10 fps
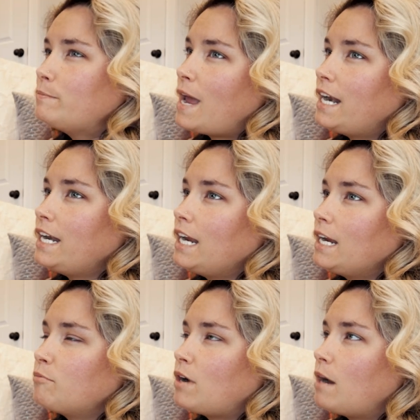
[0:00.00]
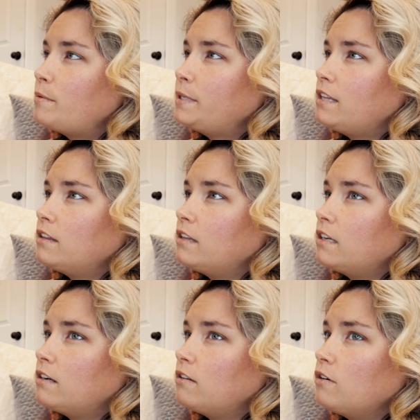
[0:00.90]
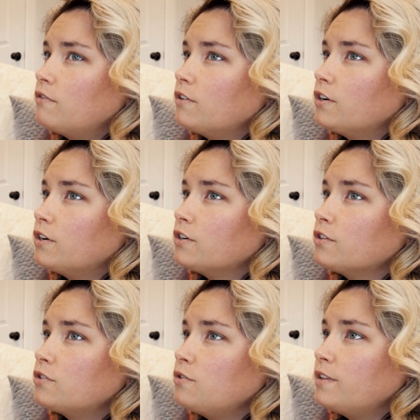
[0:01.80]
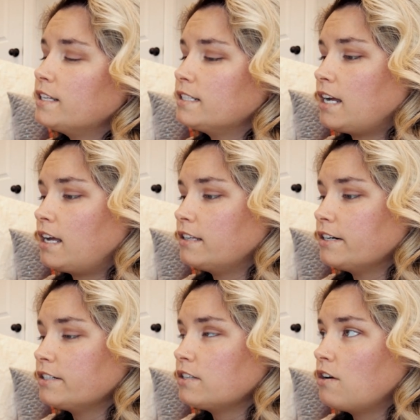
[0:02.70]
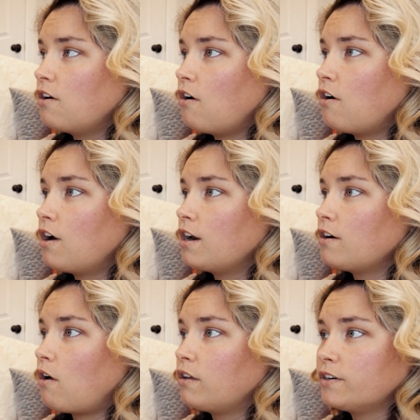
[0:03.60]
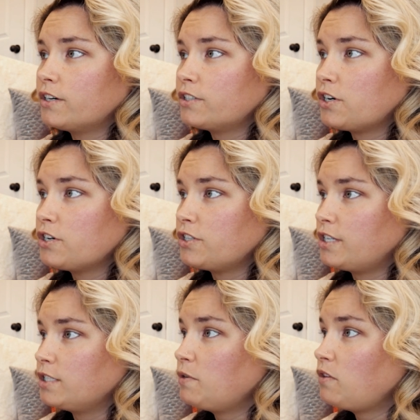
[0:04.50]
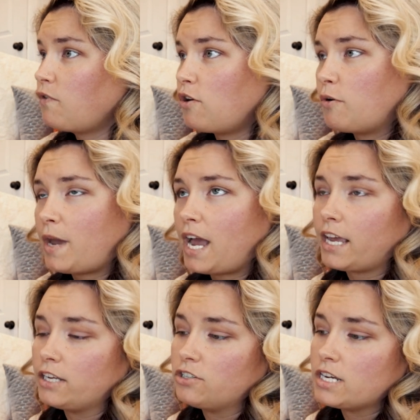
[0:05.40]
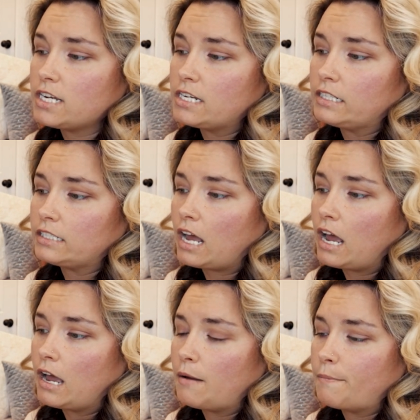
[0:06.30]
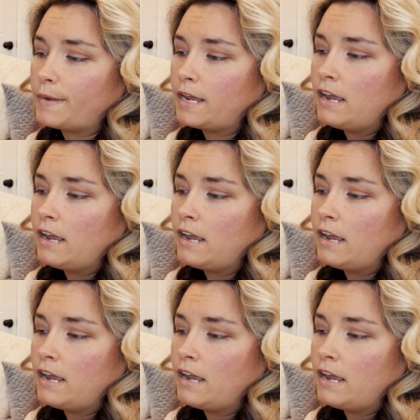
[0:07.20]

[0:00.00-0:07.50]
spending probably a little over $2,000 on all of our excursions with the photo packages, um,